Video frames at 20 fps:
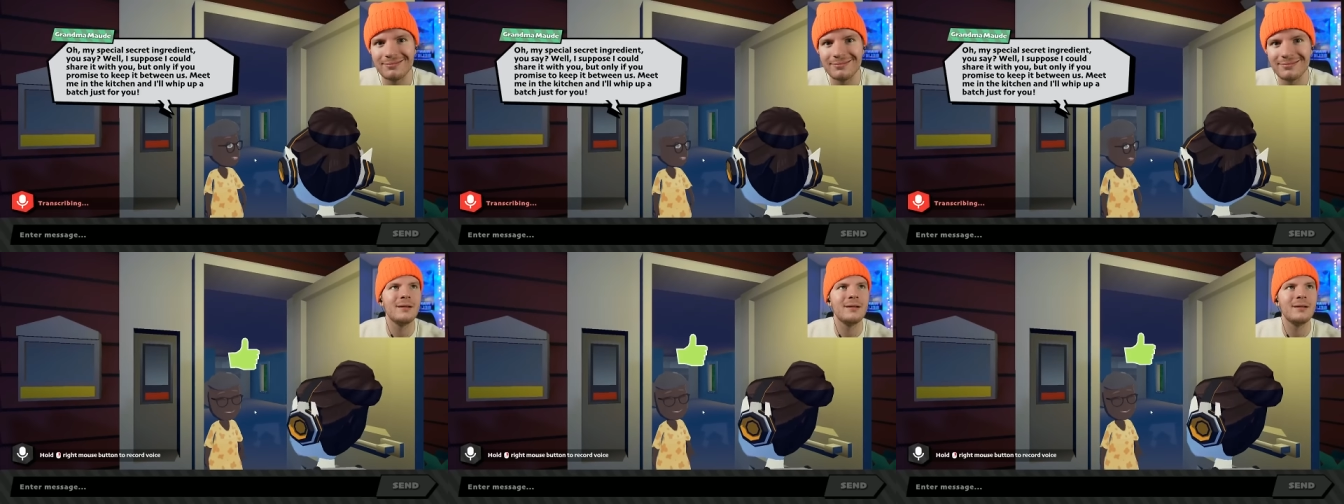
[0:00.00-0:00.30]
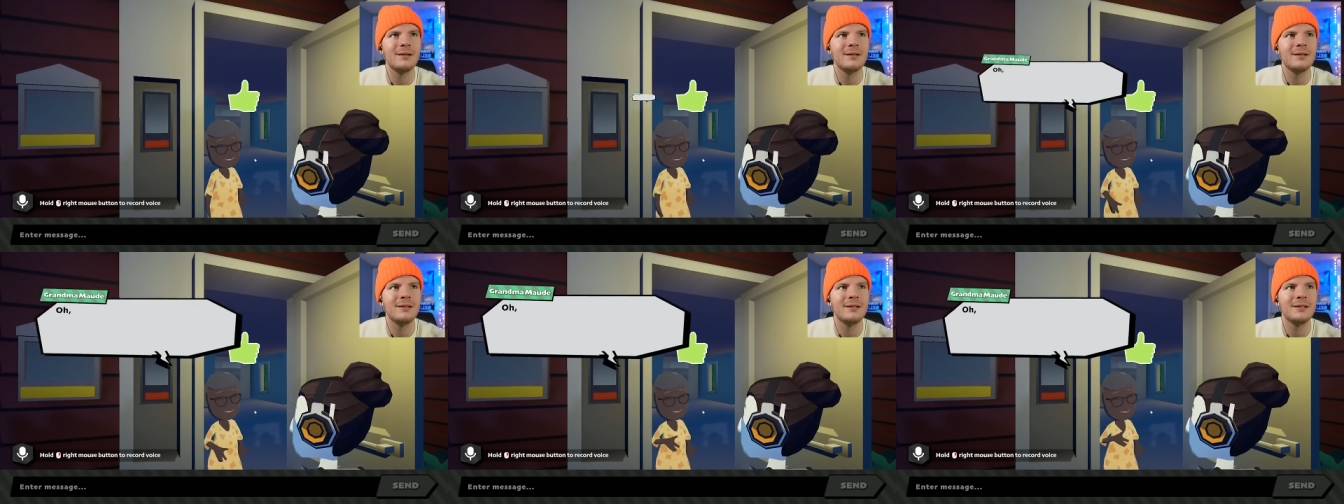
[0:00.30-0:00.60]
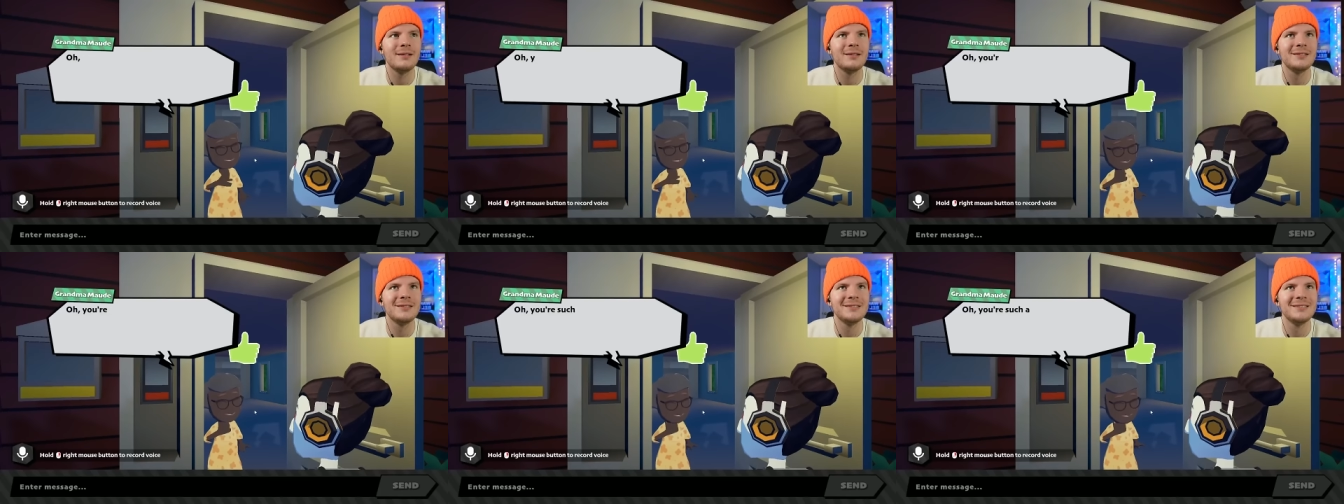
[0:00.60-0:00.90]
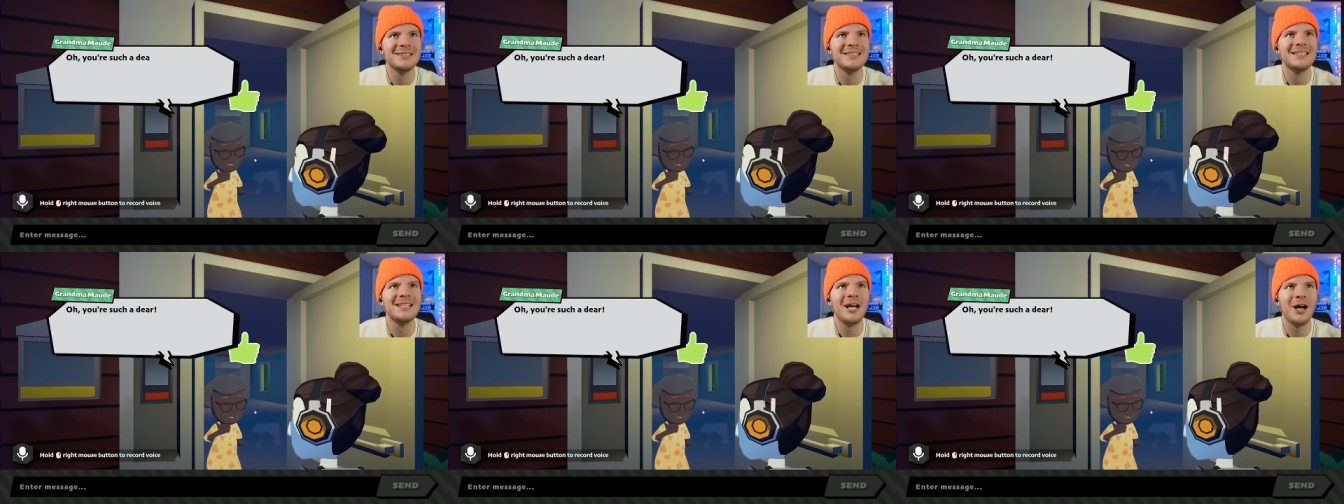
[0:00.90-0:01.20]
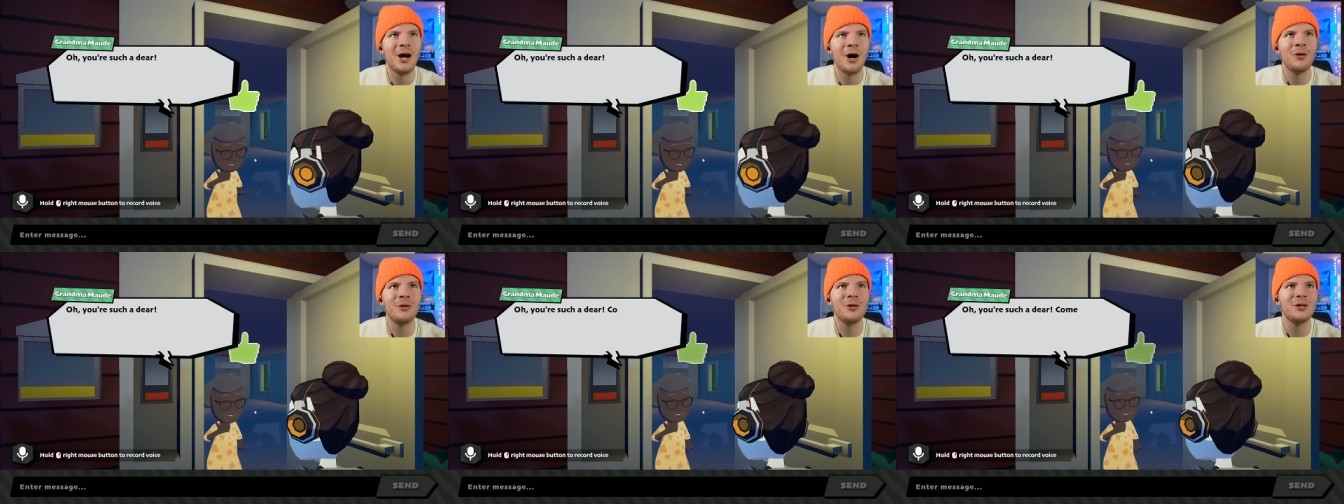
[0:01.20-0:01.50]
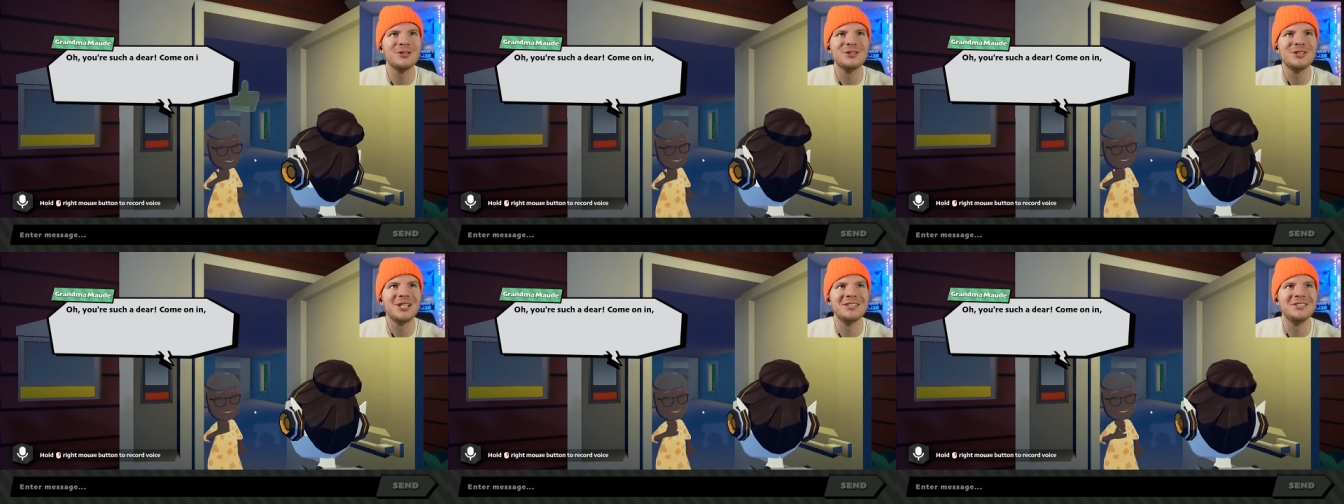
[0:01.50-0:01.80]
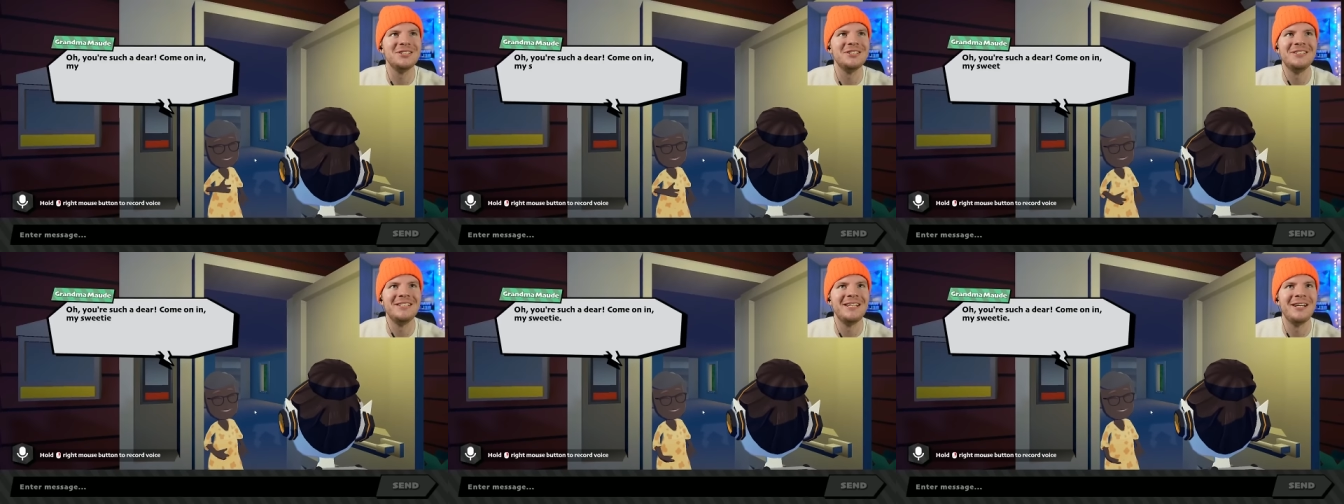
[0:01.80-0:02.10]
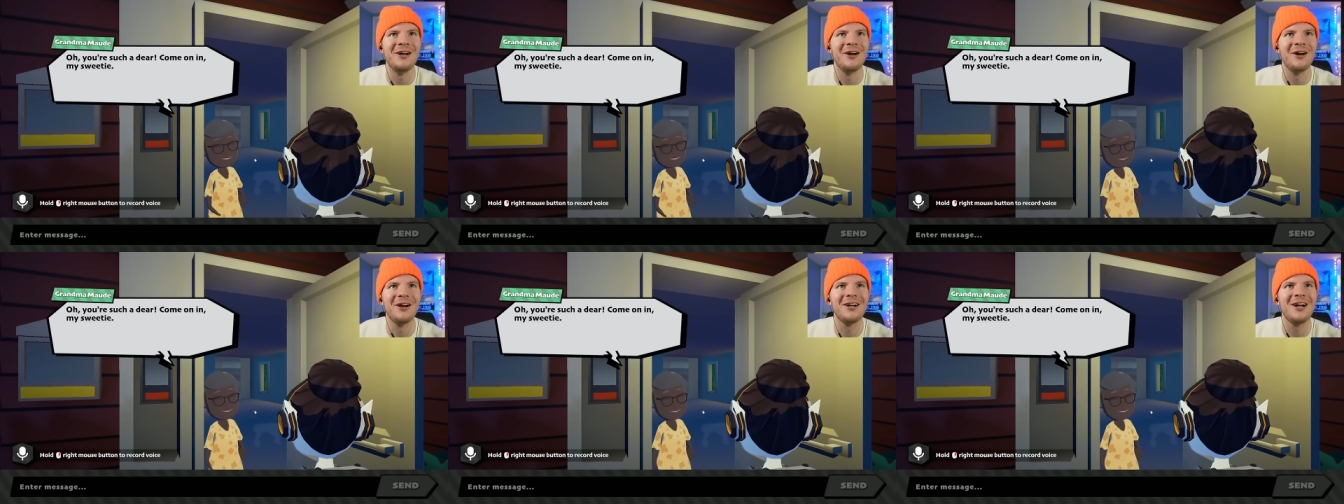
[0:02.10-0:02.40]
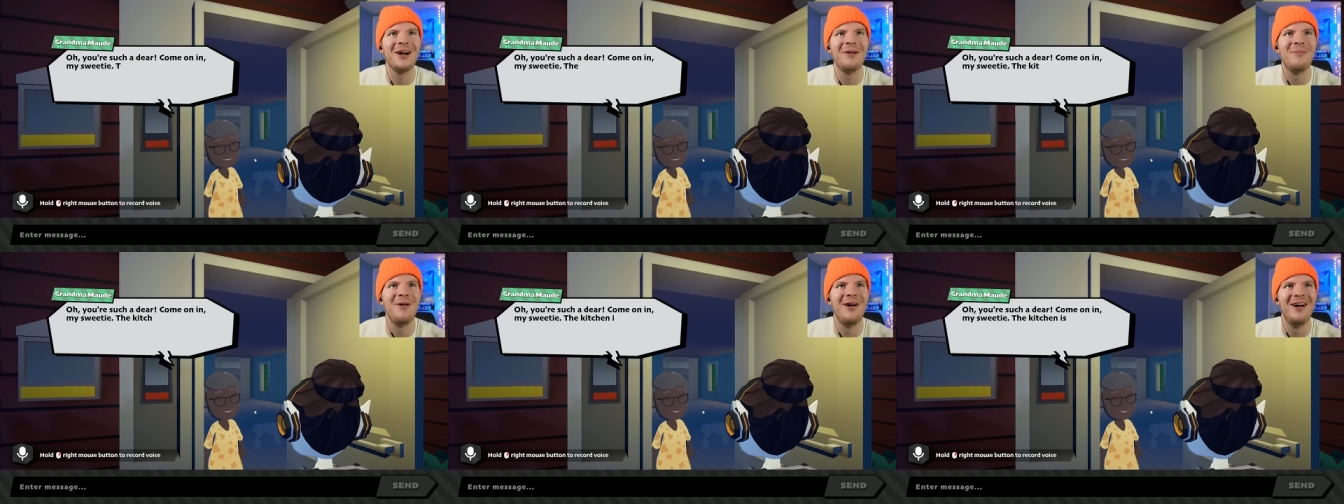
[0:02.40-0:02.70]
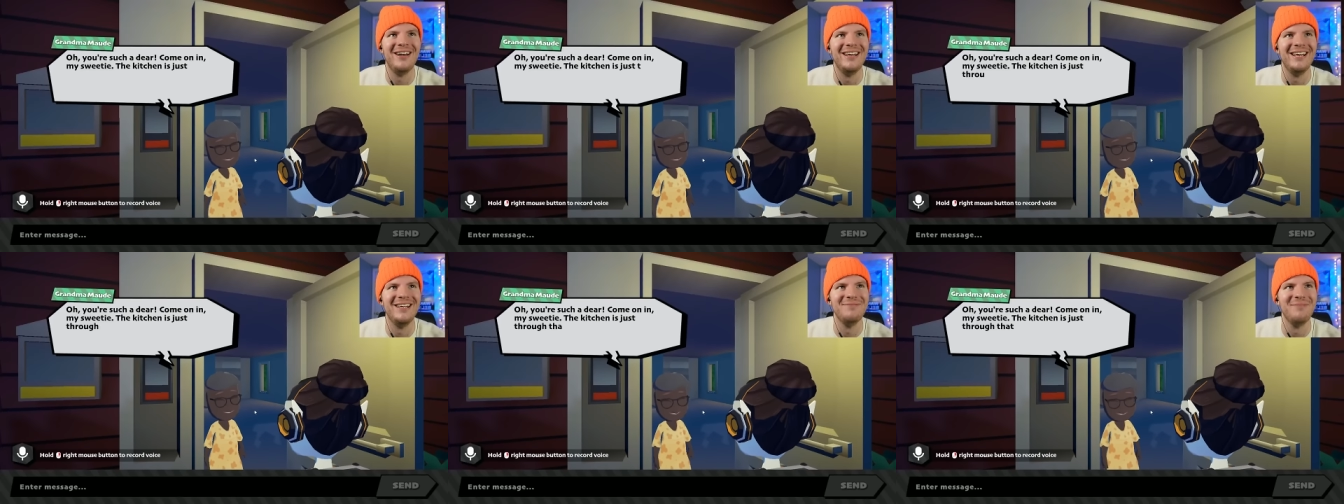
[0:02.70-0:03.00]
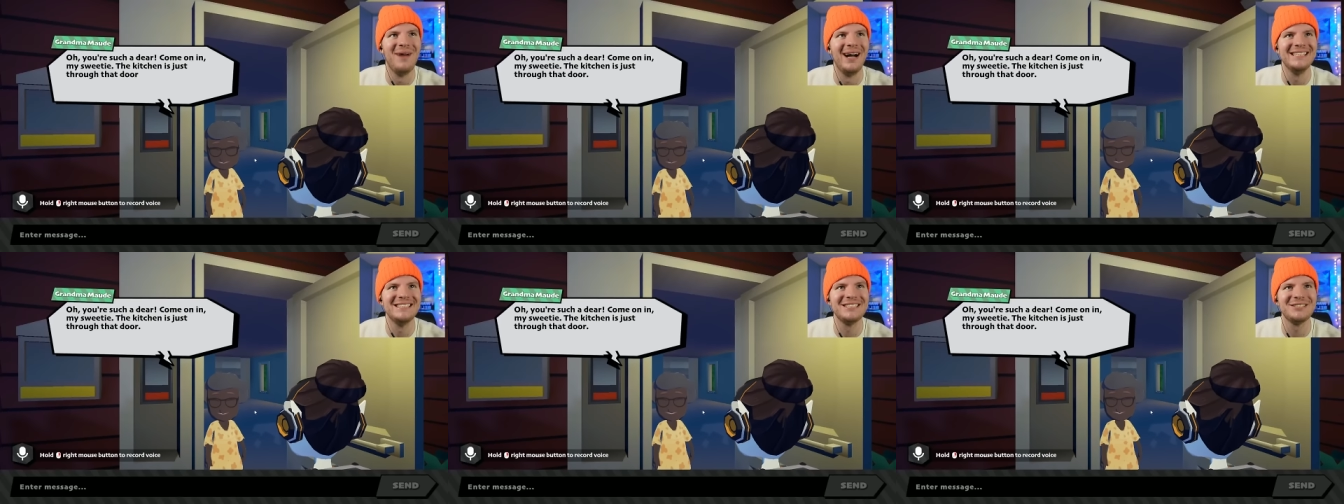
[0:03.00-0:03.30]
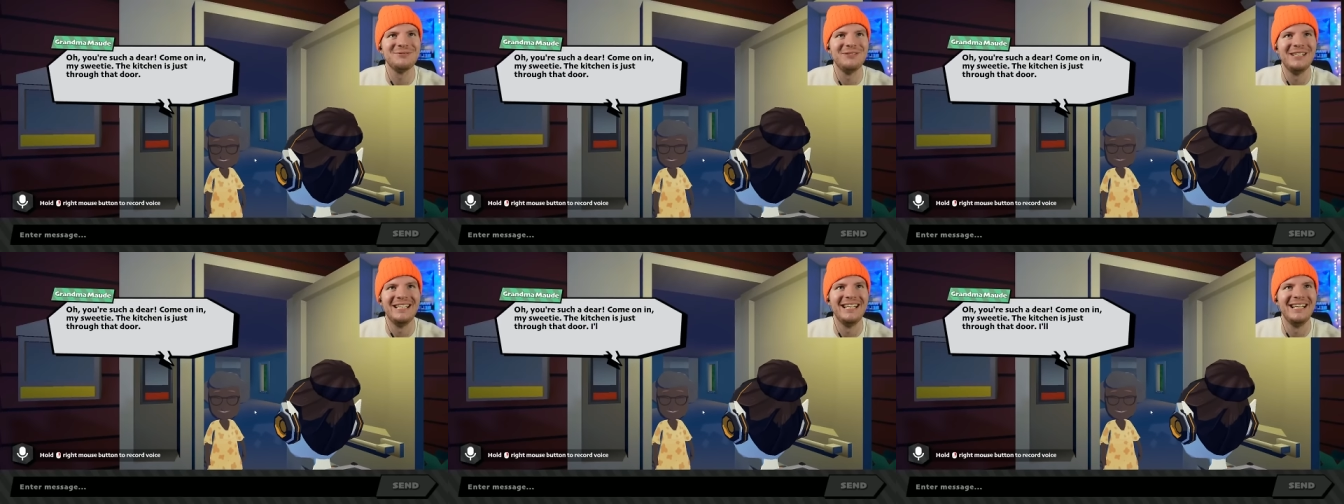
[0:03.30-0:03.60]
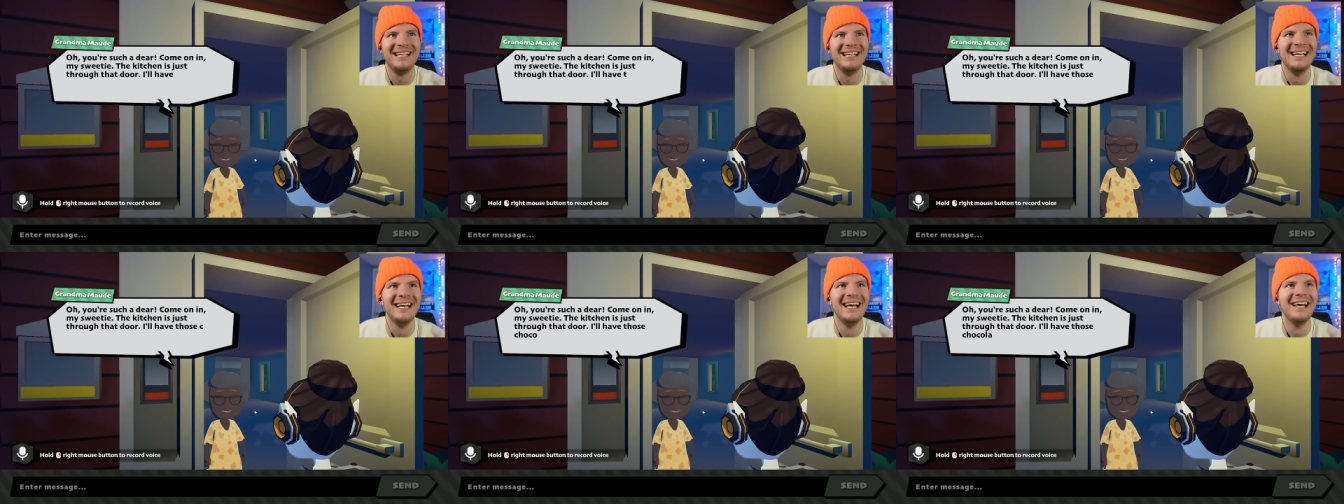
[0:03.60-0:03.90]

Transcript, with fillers: Oh, you're such a dear. Come on in, my sweetie.